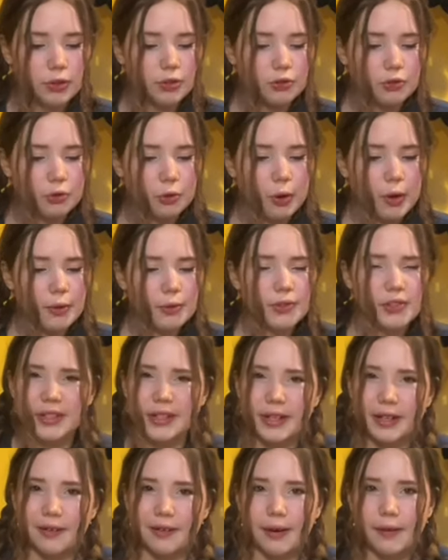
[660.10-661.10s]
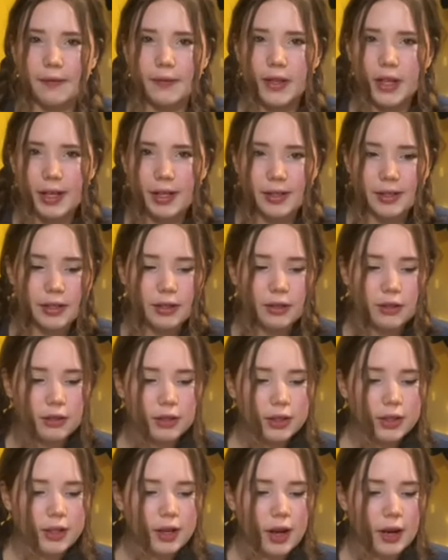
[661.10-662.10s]
good quotes in here, I think.
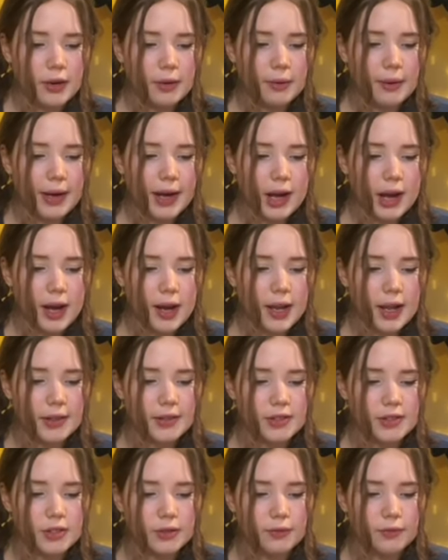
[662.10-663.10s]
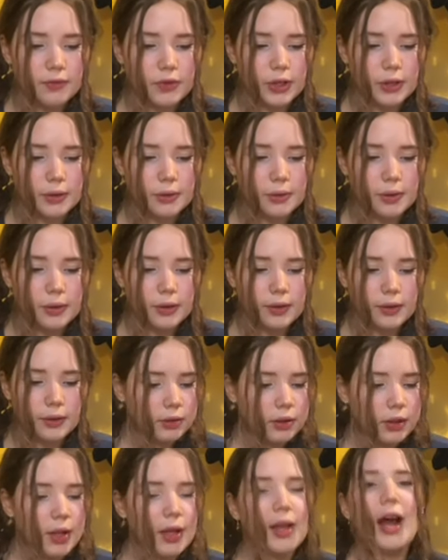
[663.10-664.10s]
I know I highlighted a few.
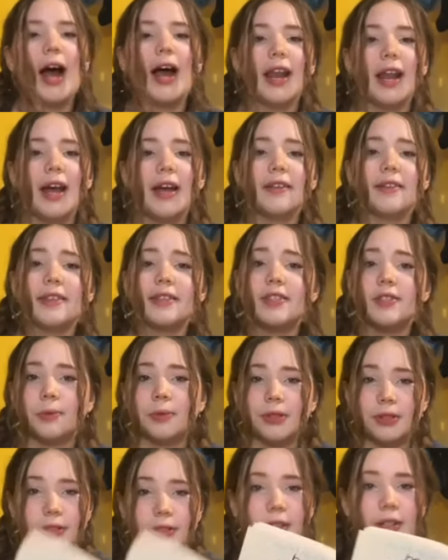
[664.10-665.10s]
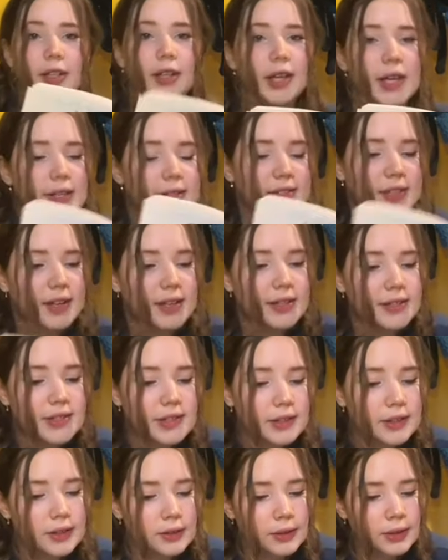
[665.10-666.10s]
I like this one. It
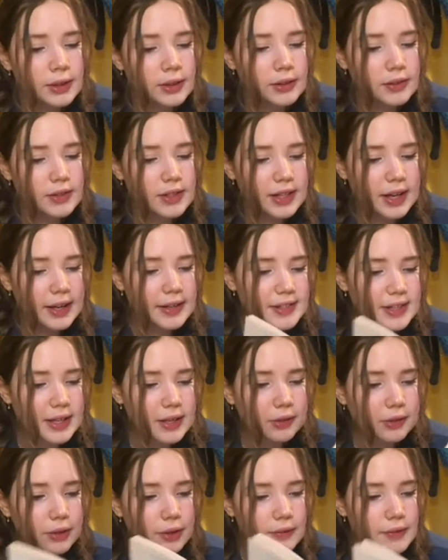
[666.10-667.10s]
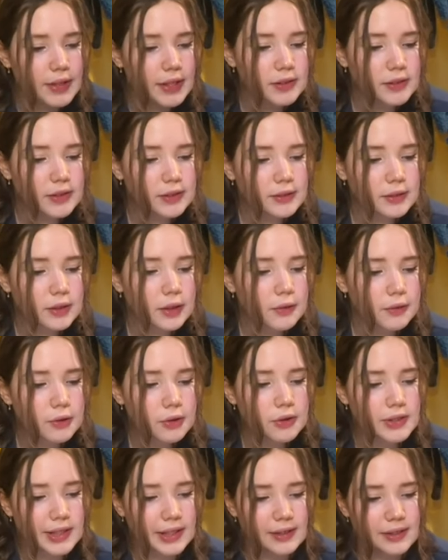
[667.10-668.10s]
says, "Did I say all of this? Of
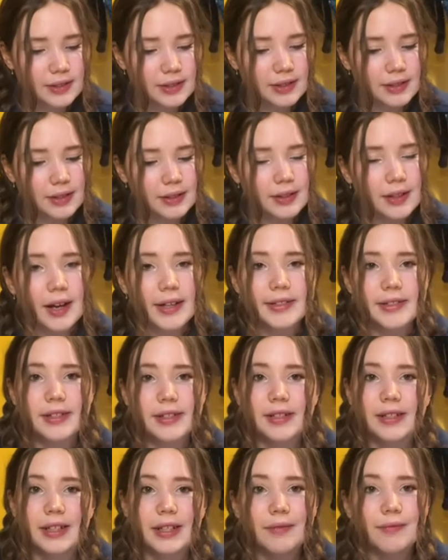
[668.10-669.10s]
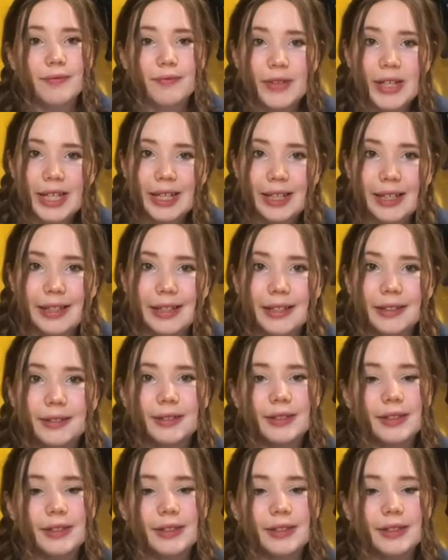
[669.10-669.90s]
course I didn't. I didn't even think it."